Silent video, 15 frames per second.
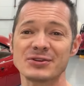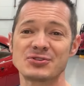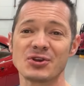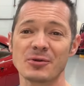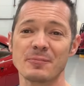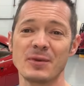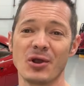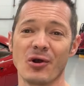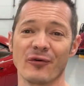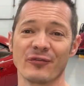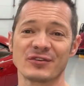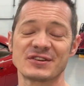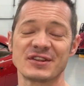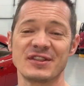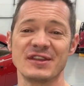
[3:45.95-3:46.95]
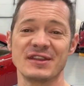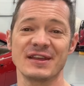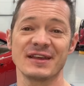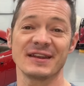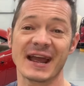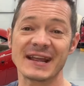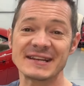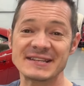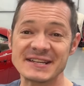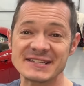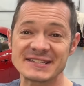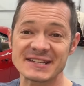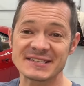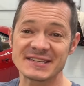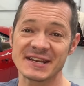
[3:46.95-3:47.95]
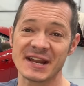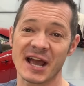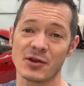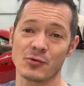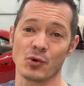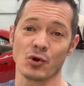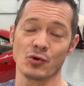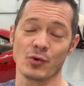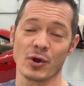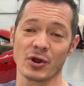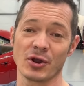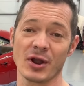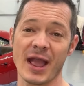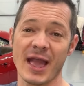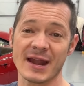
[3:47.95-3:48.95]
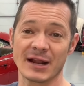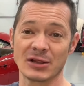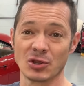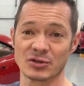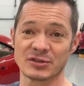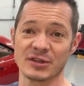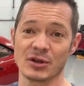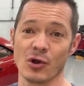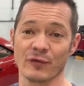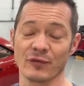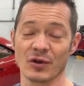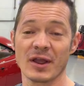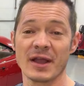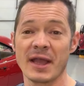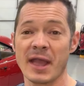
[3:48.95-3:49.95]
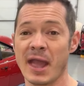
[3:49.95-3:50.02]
took me over to the 1969 Roadrunner and I looked it over.